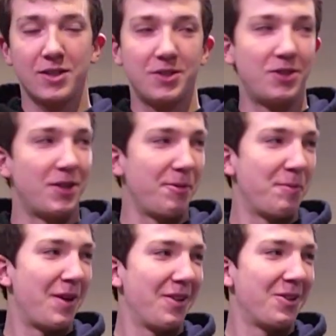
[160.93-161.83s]
Jimmy
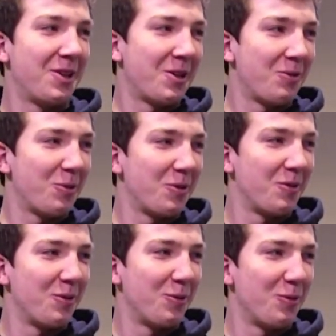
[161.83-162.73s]
Butler
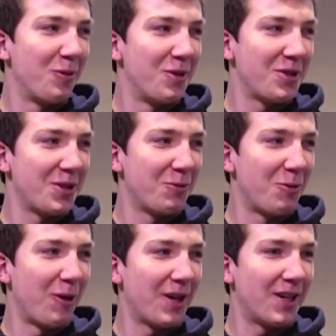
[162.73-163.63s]
went to the
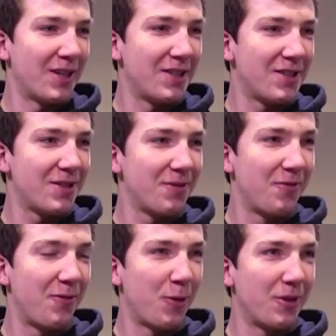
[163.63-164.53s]
Warriors
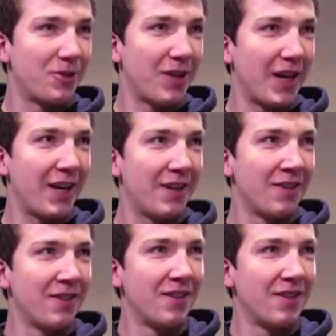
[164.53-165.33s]
for a trade